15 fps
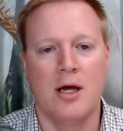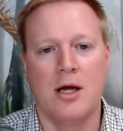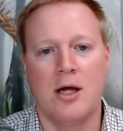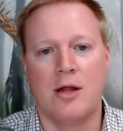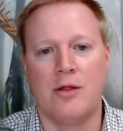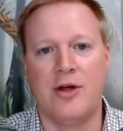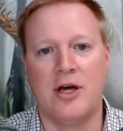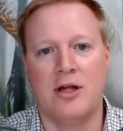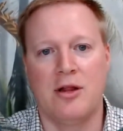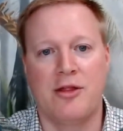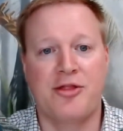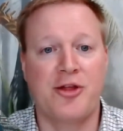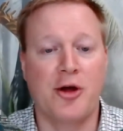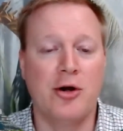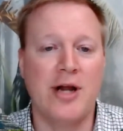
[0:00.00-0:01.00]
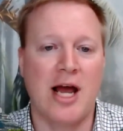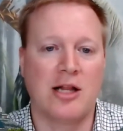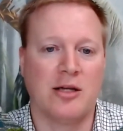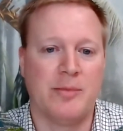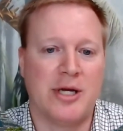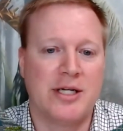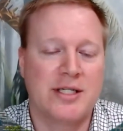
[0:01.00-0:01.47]
The third
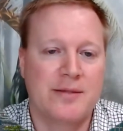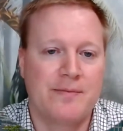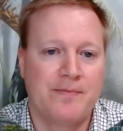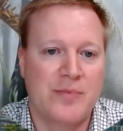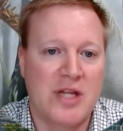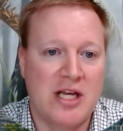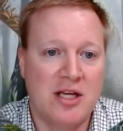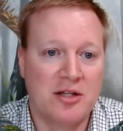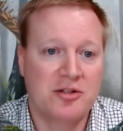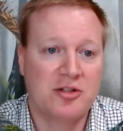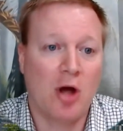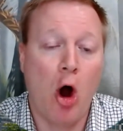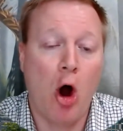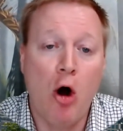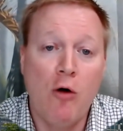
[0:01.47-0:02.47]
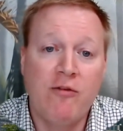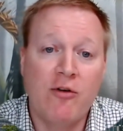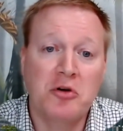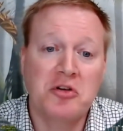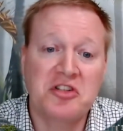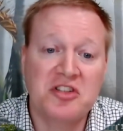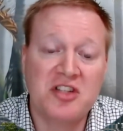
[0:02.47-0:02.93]
element is
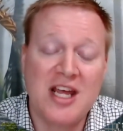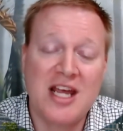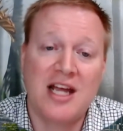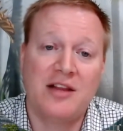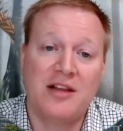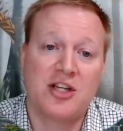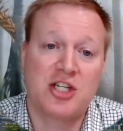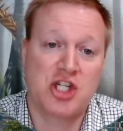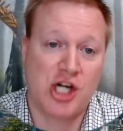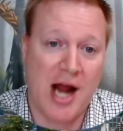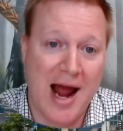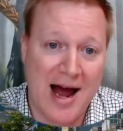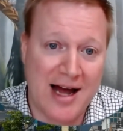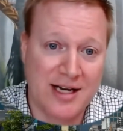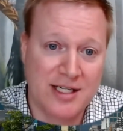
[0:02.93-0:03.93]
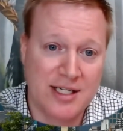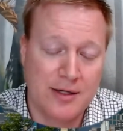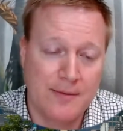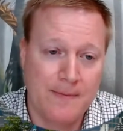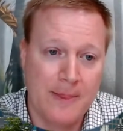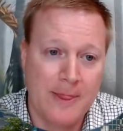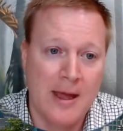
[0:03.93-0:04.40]
overseeing the chat.
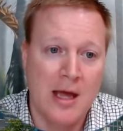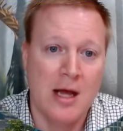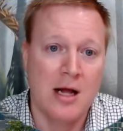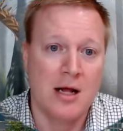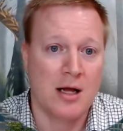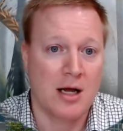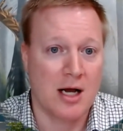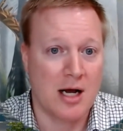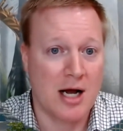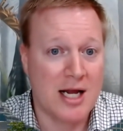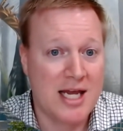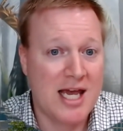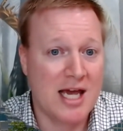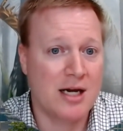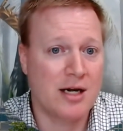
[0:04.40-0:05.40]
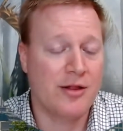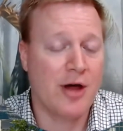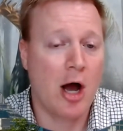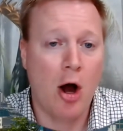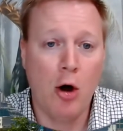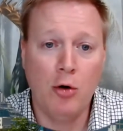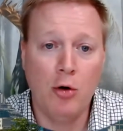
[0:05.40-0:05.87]
Again, the
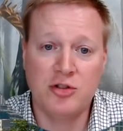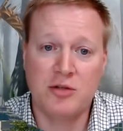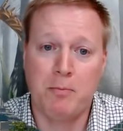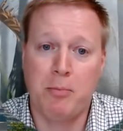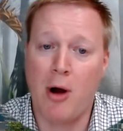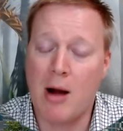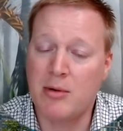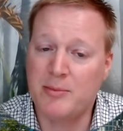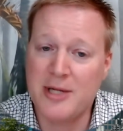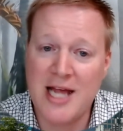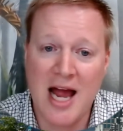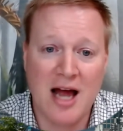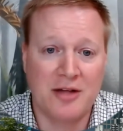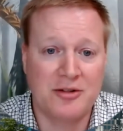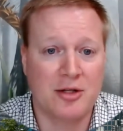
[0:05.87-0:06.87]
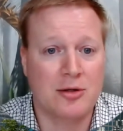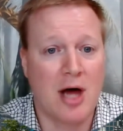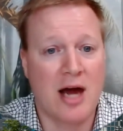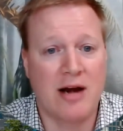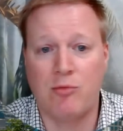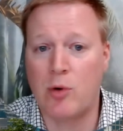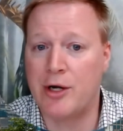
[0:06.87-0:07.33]
host probably has a lot
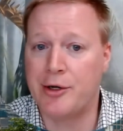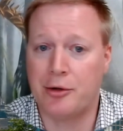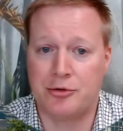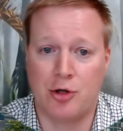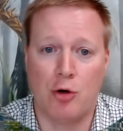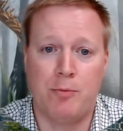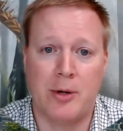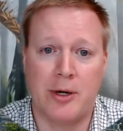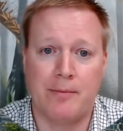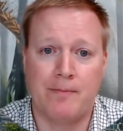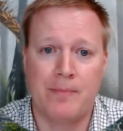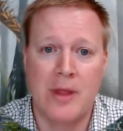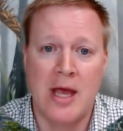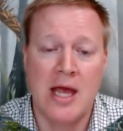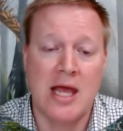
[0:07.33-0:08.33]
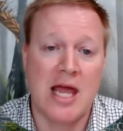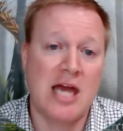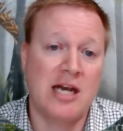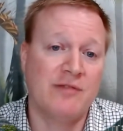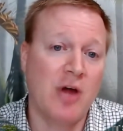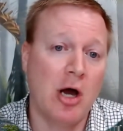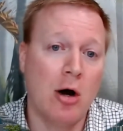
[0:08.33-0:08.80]
of windows open. And
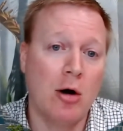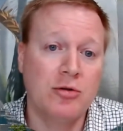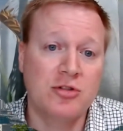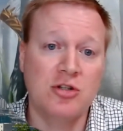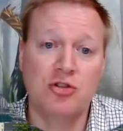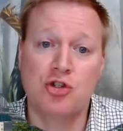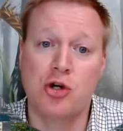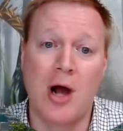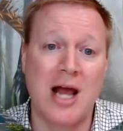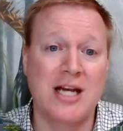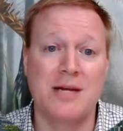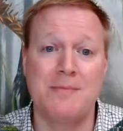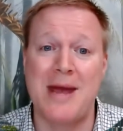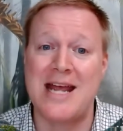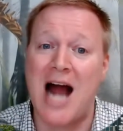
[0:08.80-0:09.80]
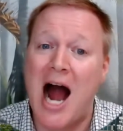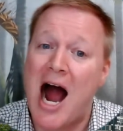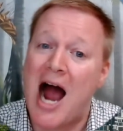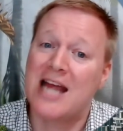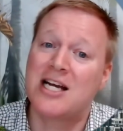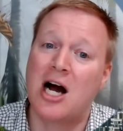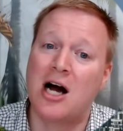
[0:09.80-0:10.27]
if the host is trying to make
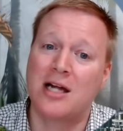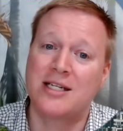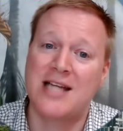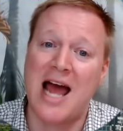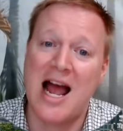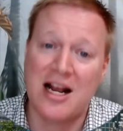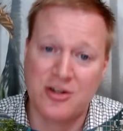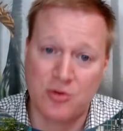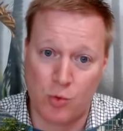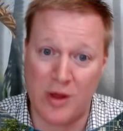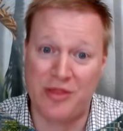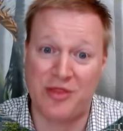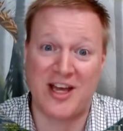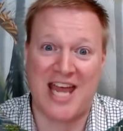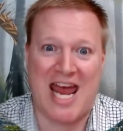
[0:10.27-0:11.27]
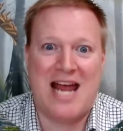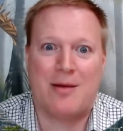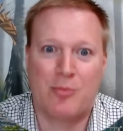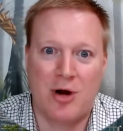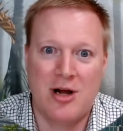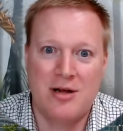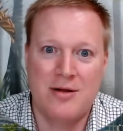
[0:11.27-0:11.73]
eye contact with the
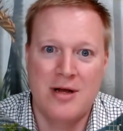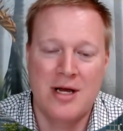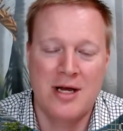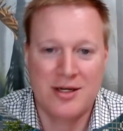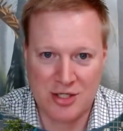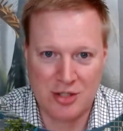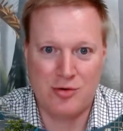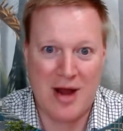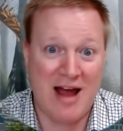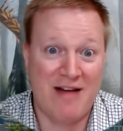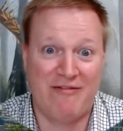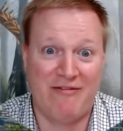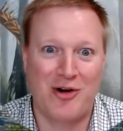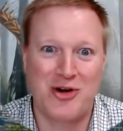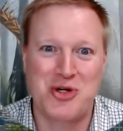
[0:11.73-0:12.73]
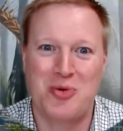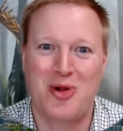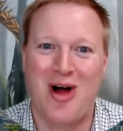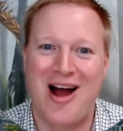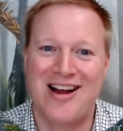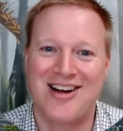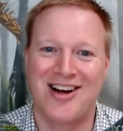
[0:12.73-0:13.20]
camera, to have virtual
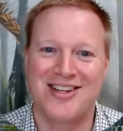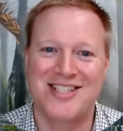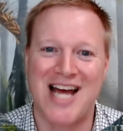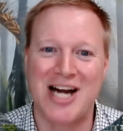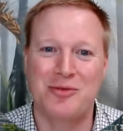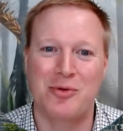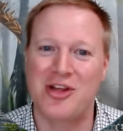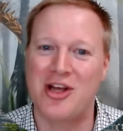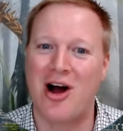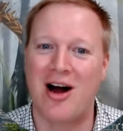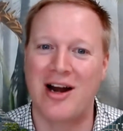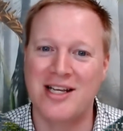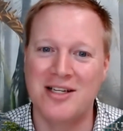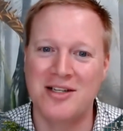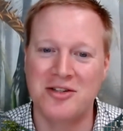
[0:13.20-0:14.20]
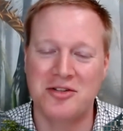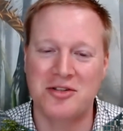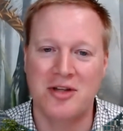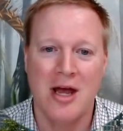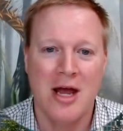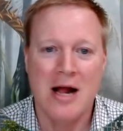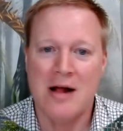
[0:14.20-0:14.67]
eye contact with the audience,
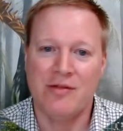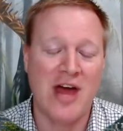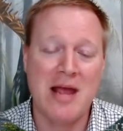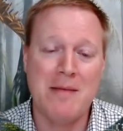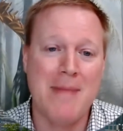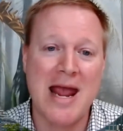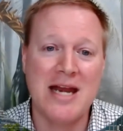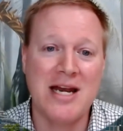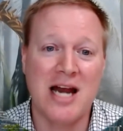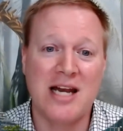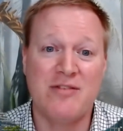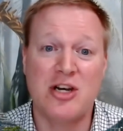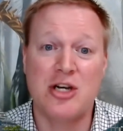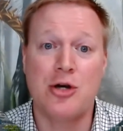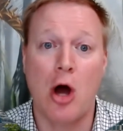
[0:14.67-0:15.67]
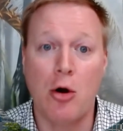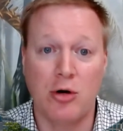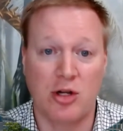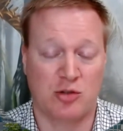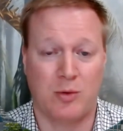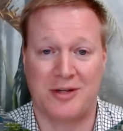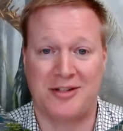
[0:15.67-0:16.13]
they may not even
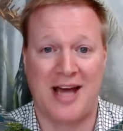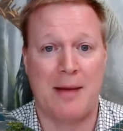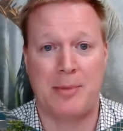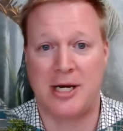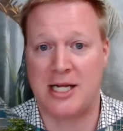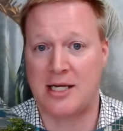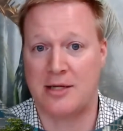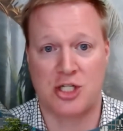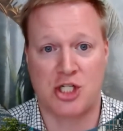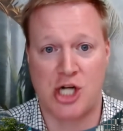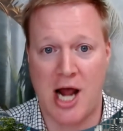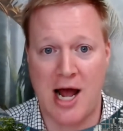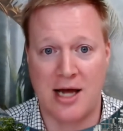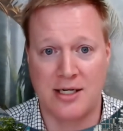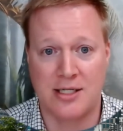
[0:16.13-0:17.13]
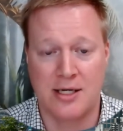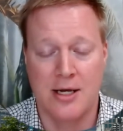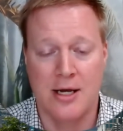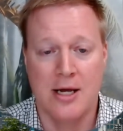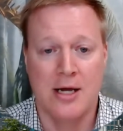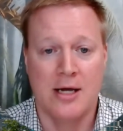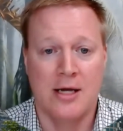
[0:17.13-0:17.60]
notice what's happening in the chat,
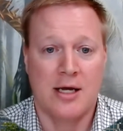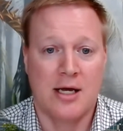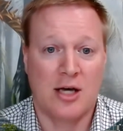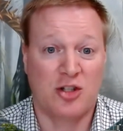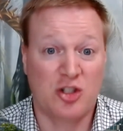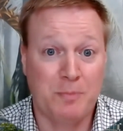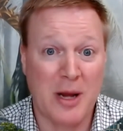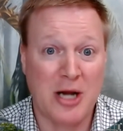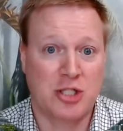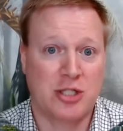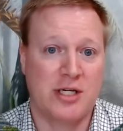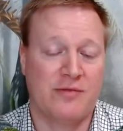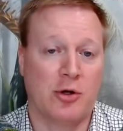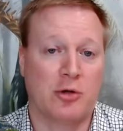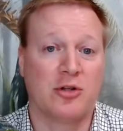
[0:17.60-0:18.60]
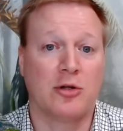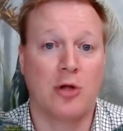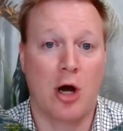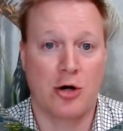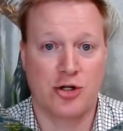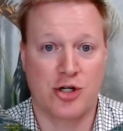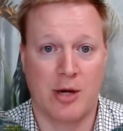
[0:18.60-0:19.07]
especially if there's a
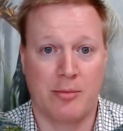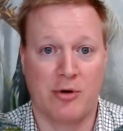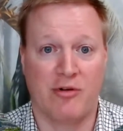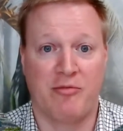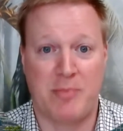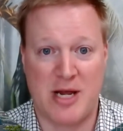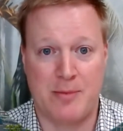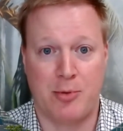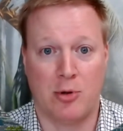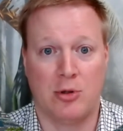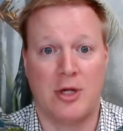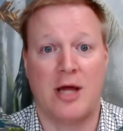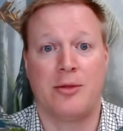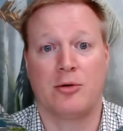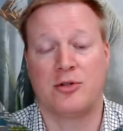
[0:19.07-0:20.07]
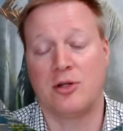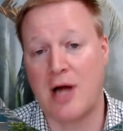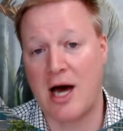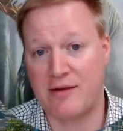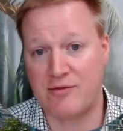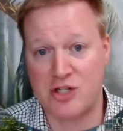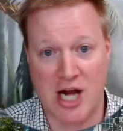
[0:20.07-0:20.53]
large number of people and there's a
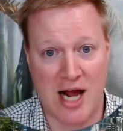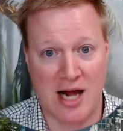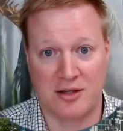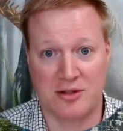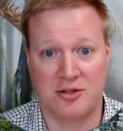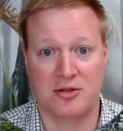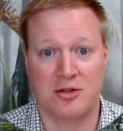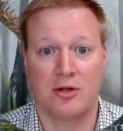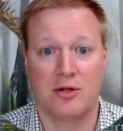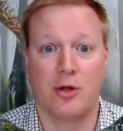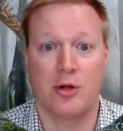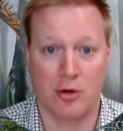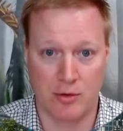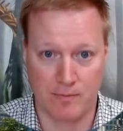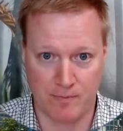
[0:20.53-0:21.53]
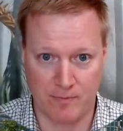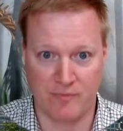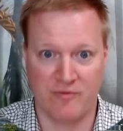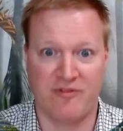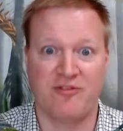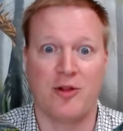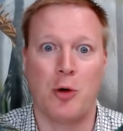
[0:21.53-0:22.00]
lot of chats that are
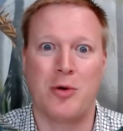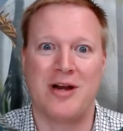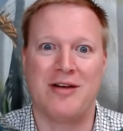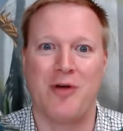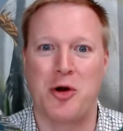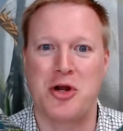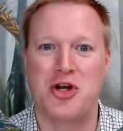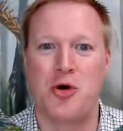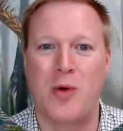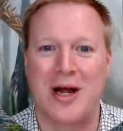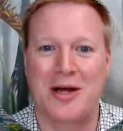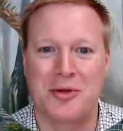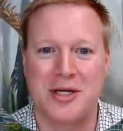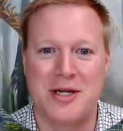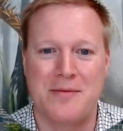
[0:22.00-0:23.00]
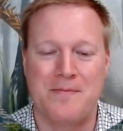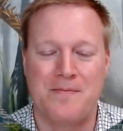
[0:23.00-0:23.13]
flowing very quickly.